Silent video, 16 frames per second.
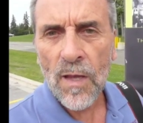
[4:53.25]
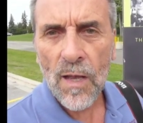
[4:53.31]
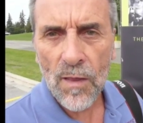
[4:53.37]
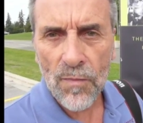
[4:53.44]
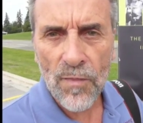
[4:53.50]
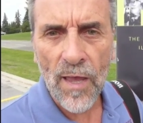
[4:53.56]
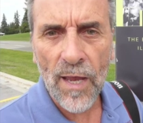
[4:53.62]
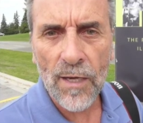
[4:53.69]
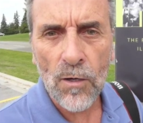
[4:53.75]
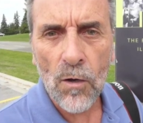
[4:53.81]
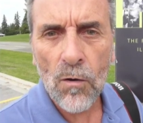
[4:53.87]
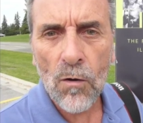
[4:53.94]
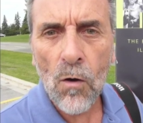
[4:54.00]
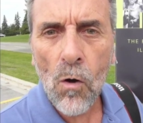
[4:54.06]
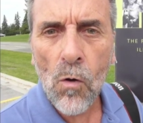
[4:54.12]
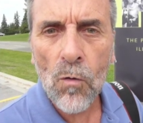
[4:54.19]
And then
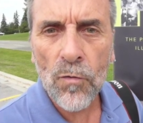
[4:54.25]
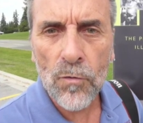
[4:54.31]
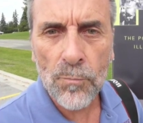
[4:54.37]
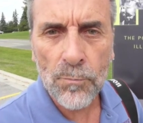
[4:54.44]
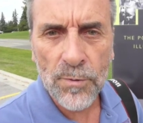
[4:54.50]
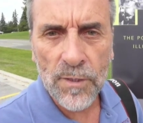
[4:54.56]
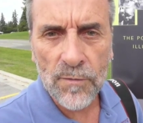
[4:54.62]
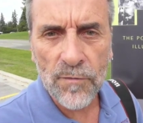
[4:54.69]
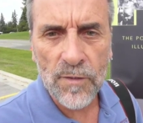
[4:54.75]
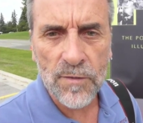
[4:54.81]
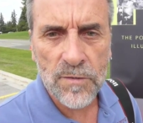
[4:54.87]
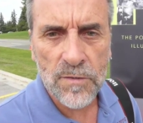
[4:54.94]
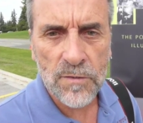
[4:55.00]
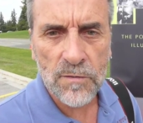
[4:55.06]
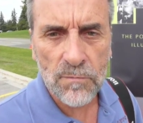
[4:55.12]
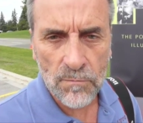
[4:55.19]
all their previous
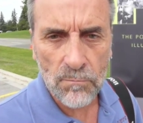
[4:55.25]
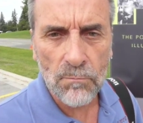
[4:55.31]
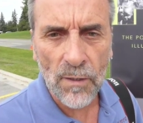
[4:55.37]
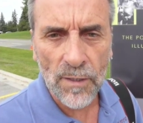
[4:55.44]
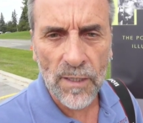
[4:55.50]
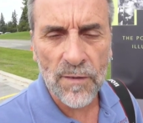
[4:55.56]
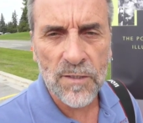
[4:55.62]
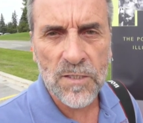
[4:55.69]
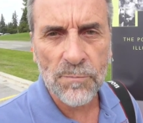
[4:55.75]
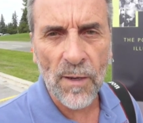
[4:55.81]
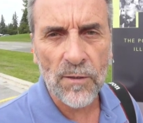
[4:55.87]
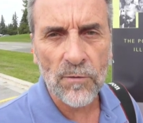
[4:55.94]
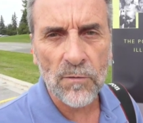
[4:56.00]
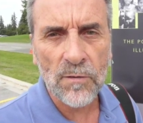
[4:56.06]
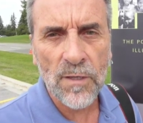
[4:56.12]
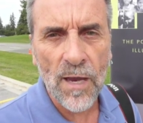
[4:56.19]
money they
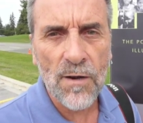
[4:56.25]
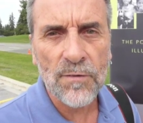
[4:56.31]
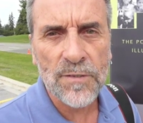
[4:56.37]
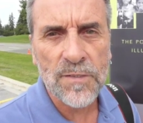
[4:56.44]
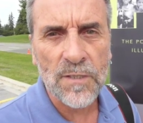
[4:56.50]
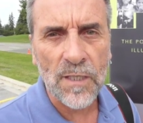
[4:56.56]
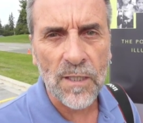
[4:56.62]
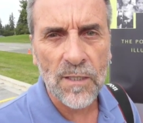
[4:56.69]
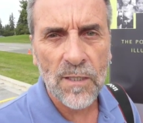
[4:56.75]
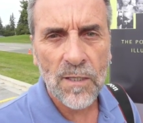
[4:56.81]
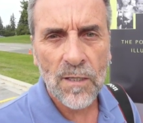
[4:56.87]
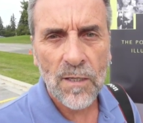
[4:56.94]
spent on kerosene